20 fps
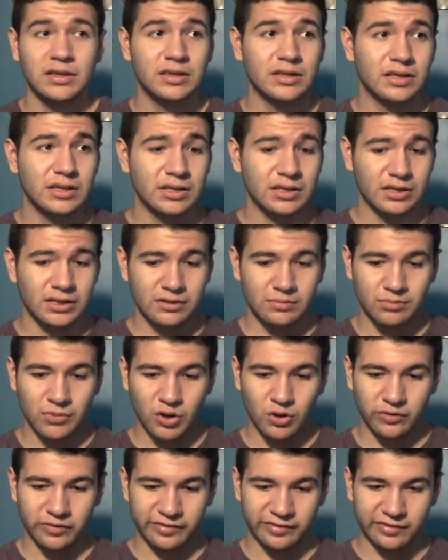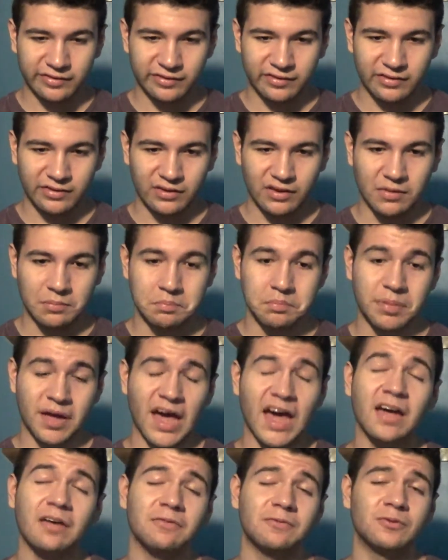The most
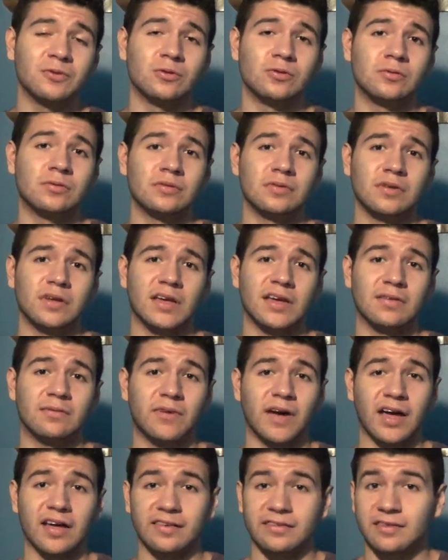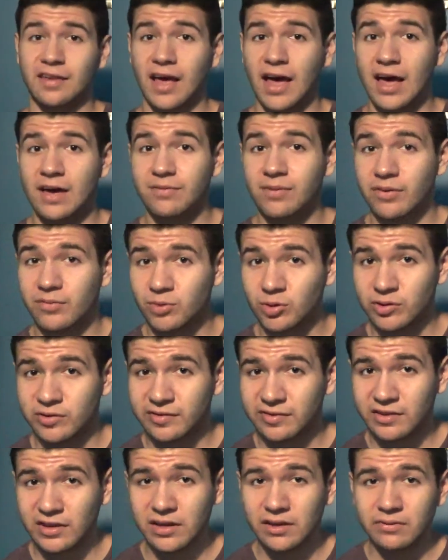impactful advice I've ever
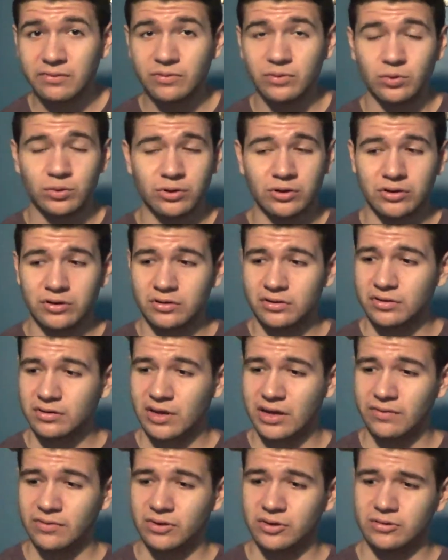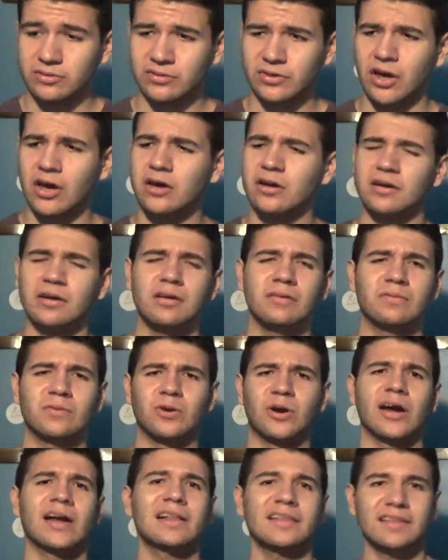received or ever thought of
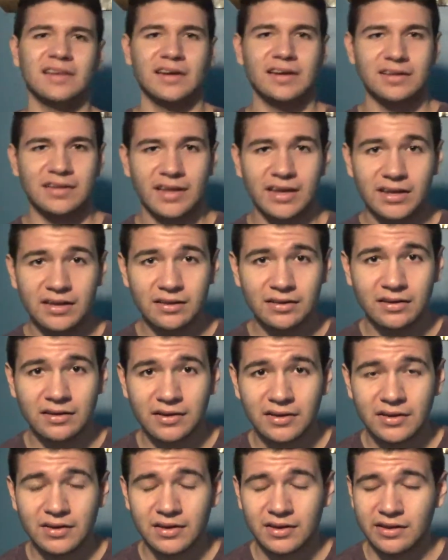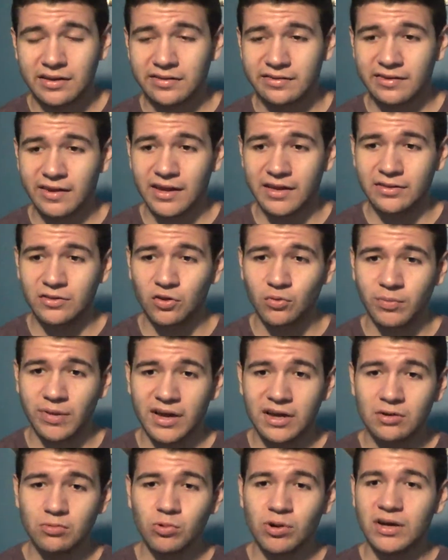or anything like that is that no
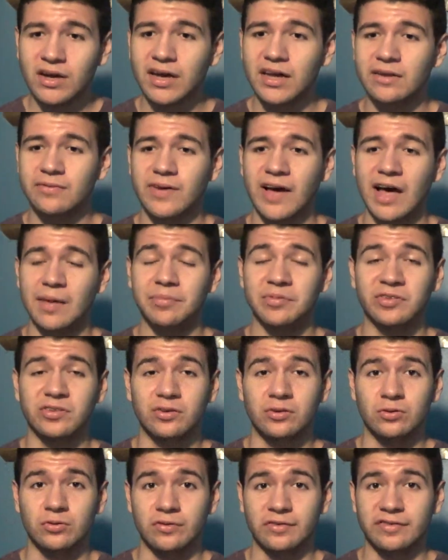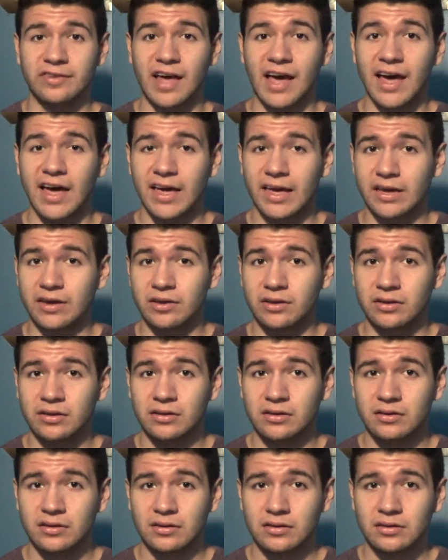matter what kind of obstacles I
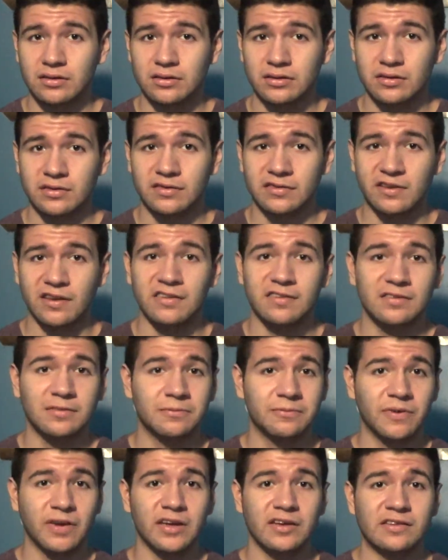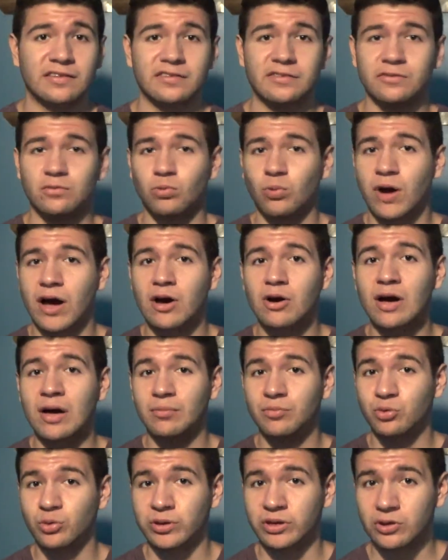tend to face while
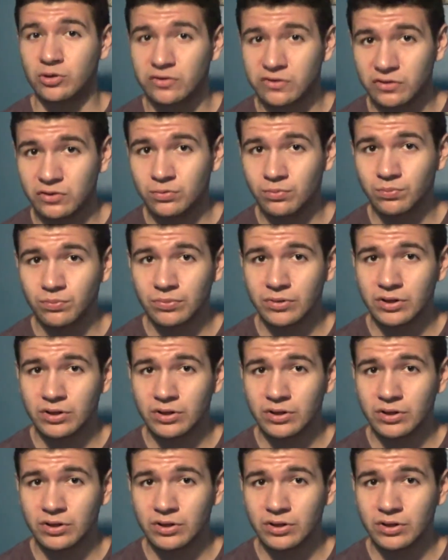I'm doing YouTube,